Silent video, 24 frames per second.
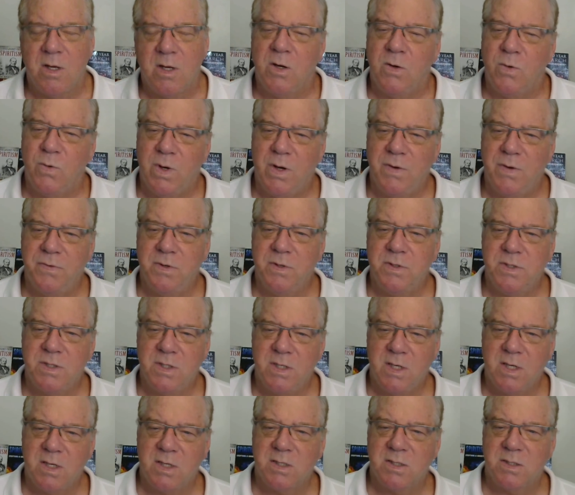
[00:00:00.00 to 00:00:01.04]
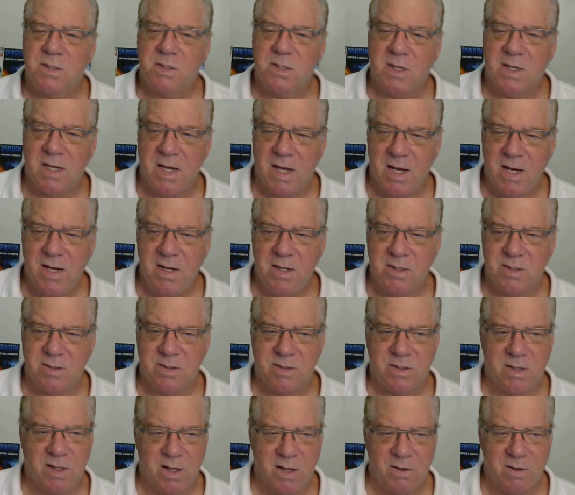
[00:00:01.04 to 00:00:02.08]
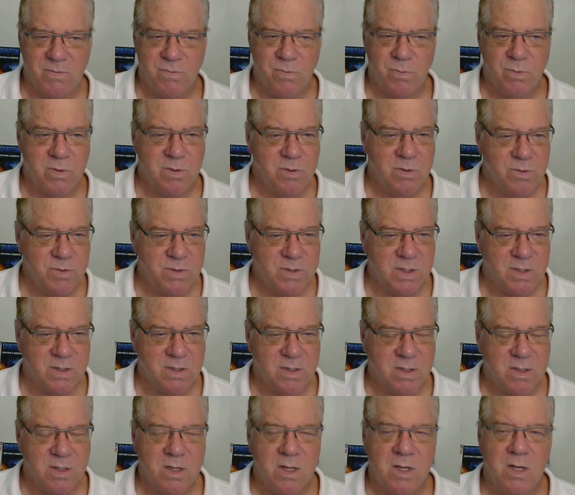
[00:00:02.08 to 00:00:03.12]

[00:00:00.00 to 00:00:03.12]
Whoever seeks to gain his life will lose it,